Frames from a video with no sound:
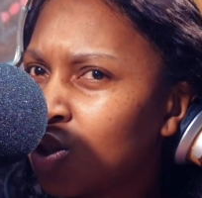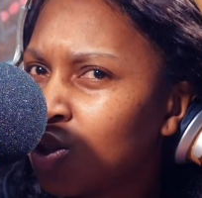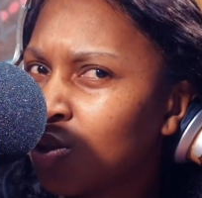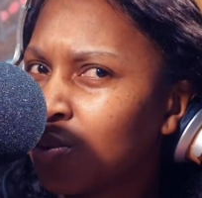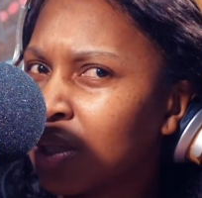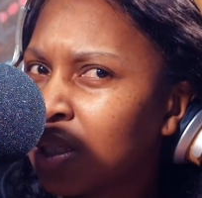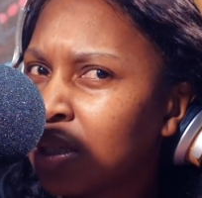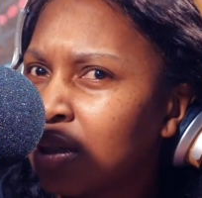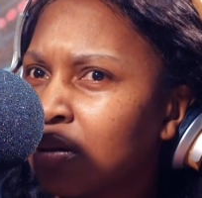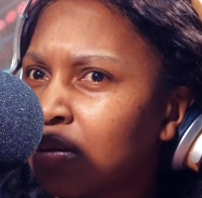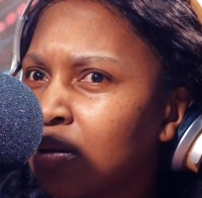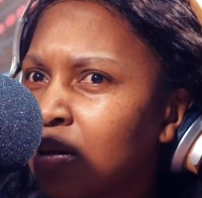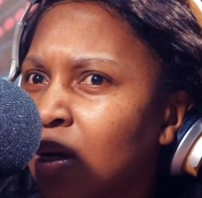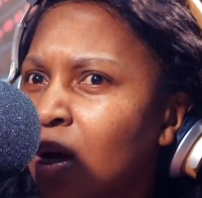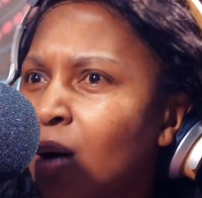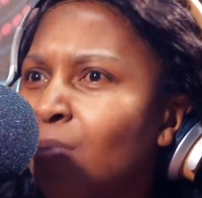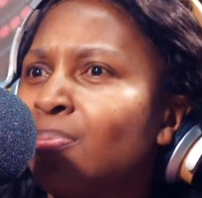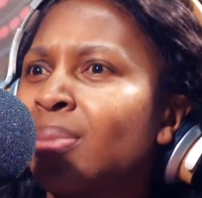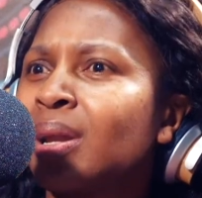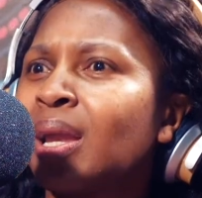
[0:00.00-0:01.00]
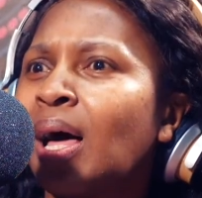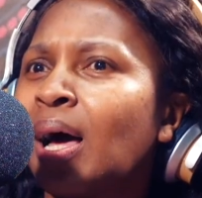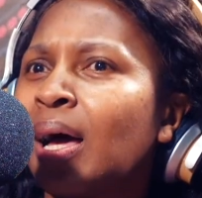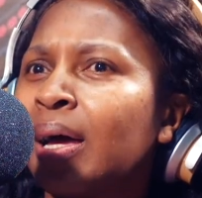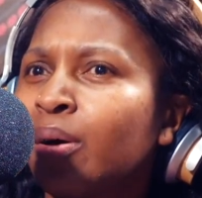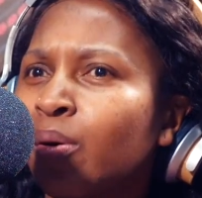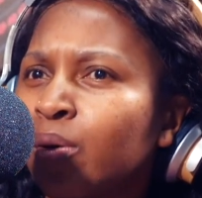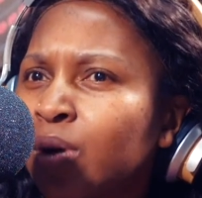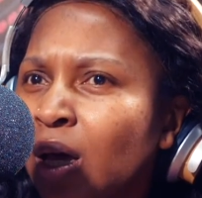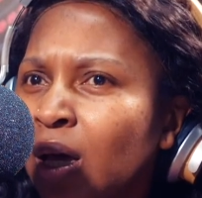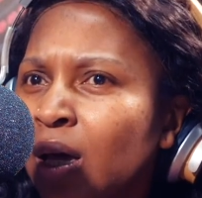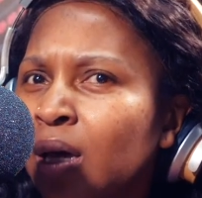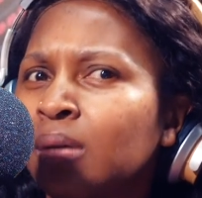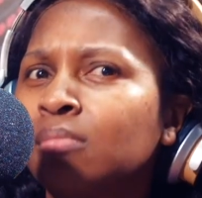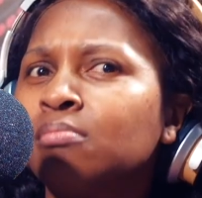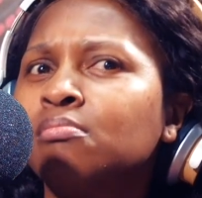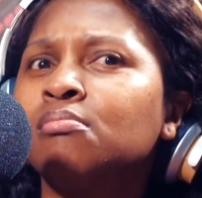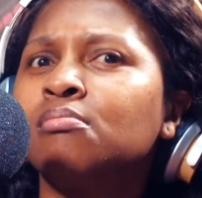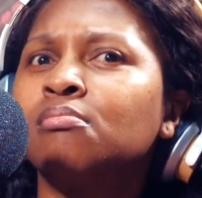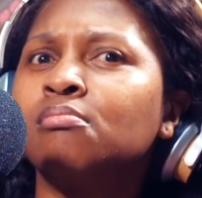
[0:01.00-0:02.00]
to it. Apply.
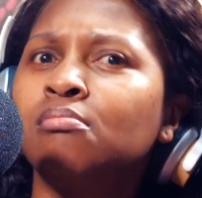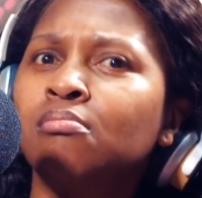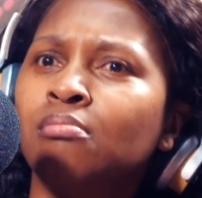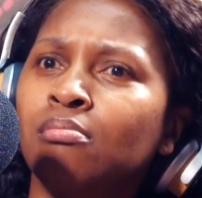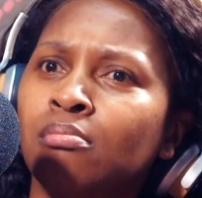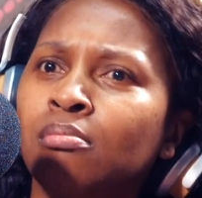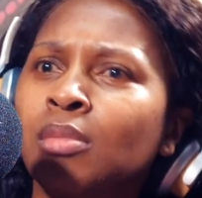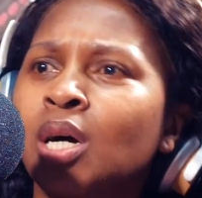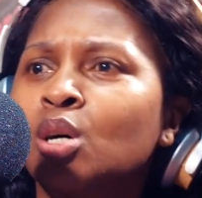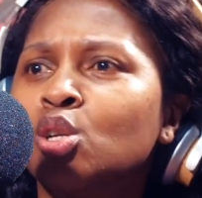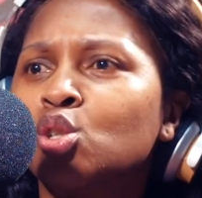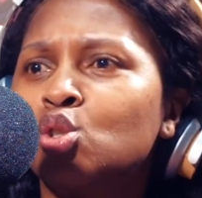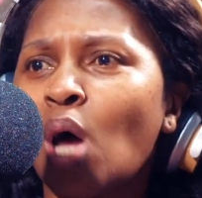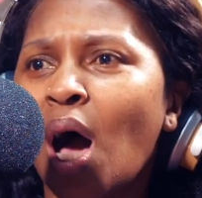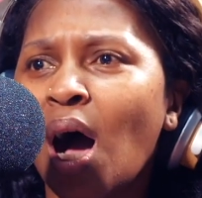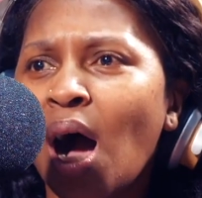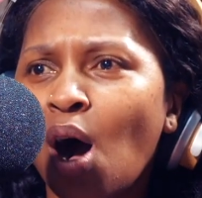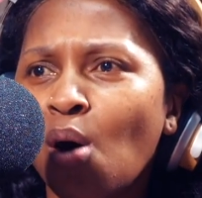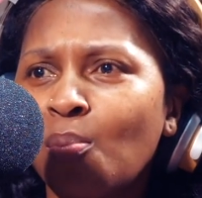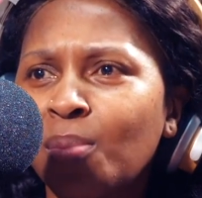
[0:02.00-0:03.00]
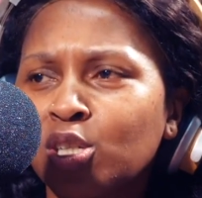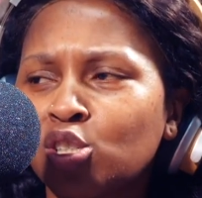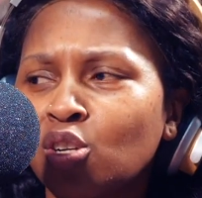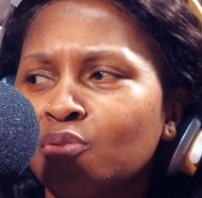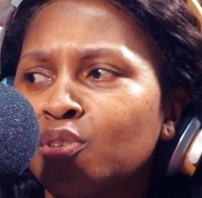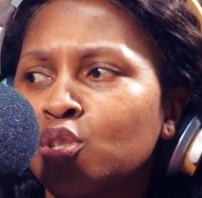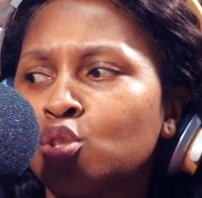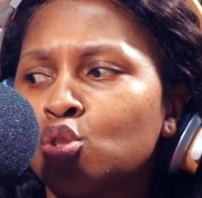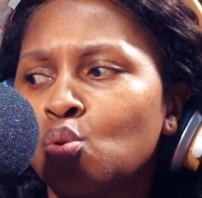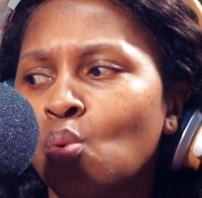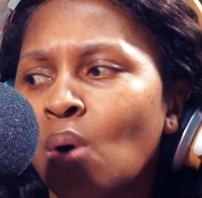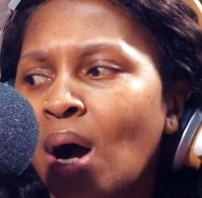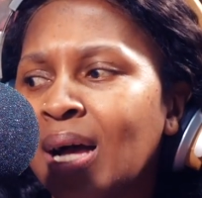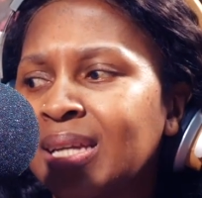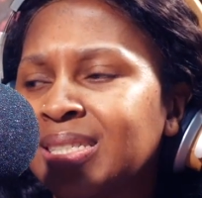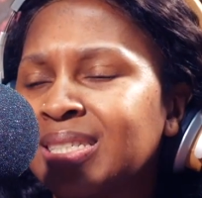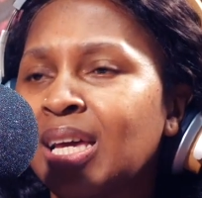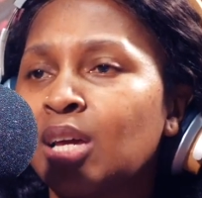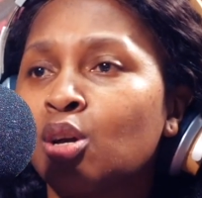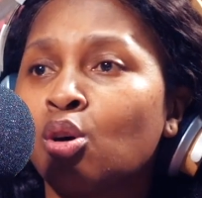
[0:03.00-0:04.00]
Okay. How much of it do
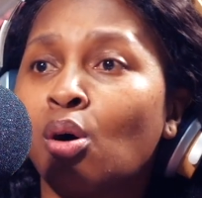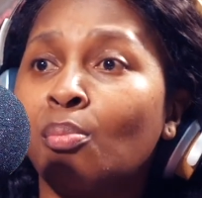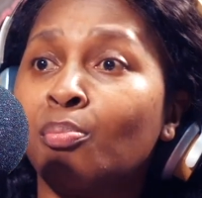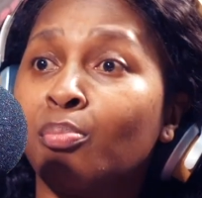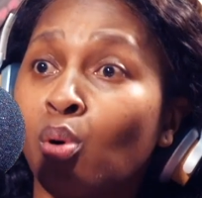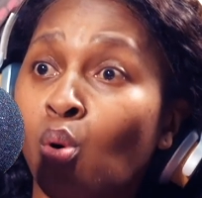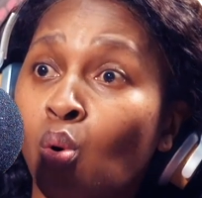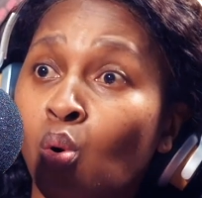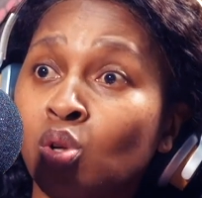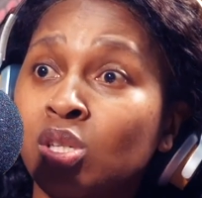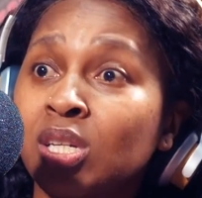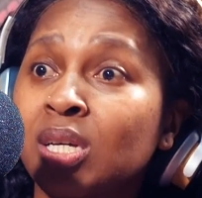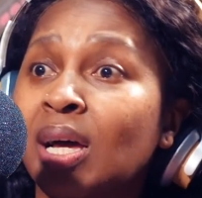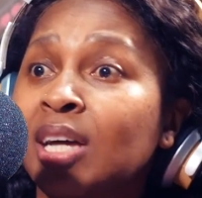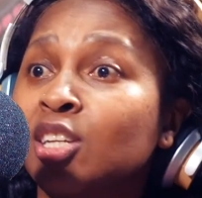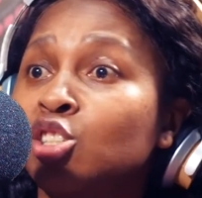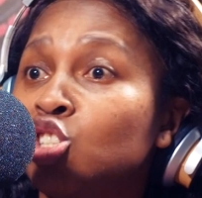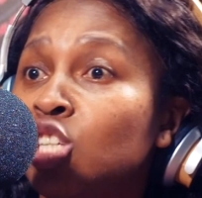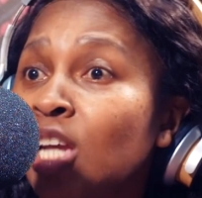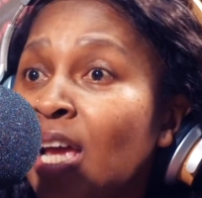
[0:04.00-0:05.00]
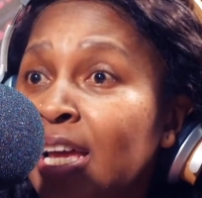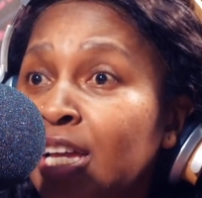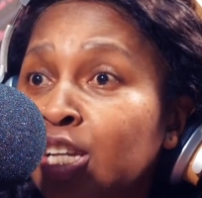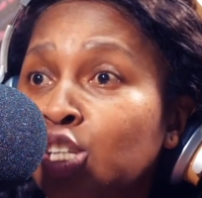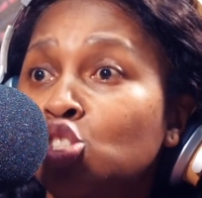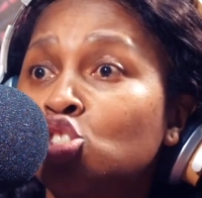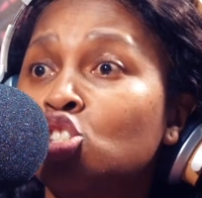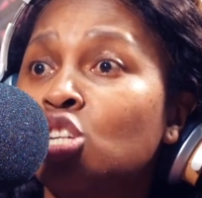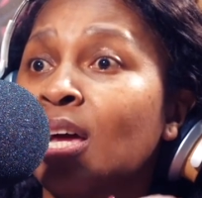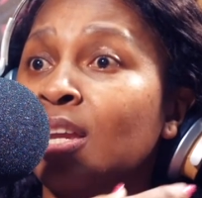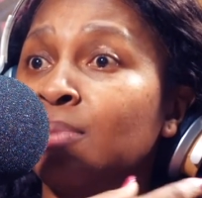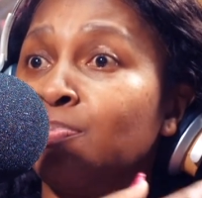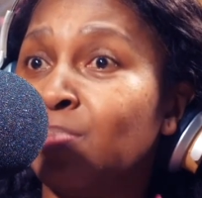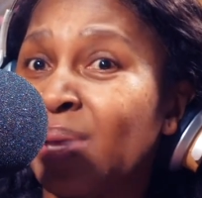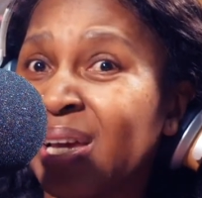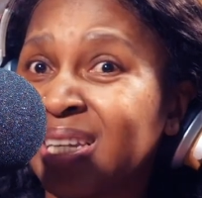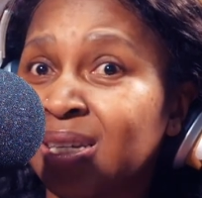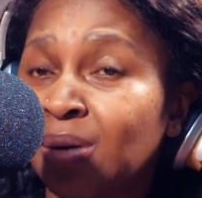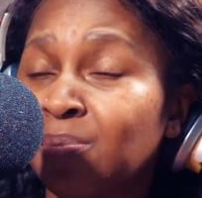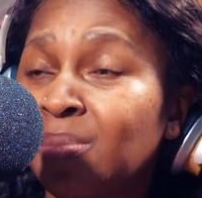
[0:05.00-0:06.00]
I take on board and change and
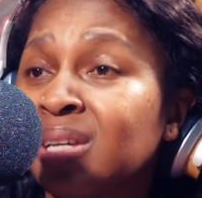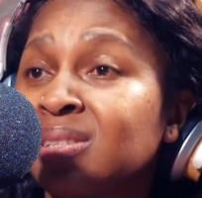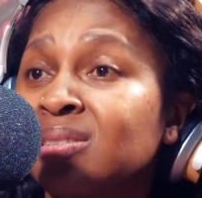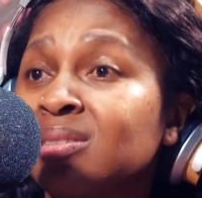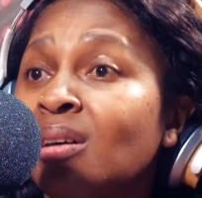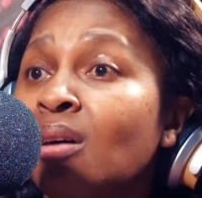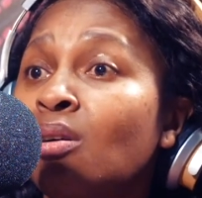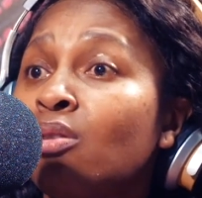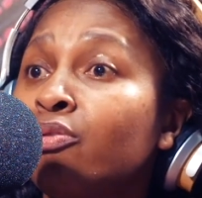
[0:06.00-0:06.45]
better myself?